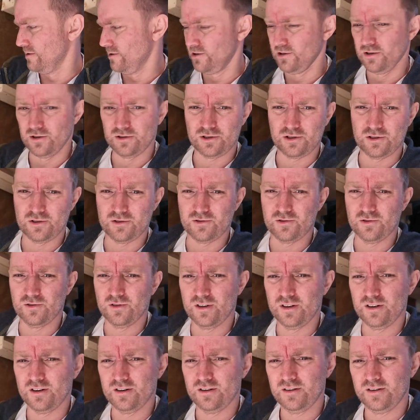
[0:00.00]
charge
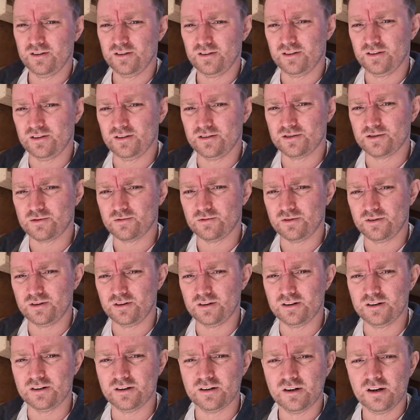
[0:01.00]
controller, this one
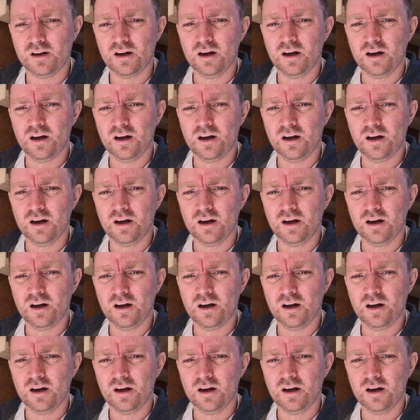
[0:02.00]
here.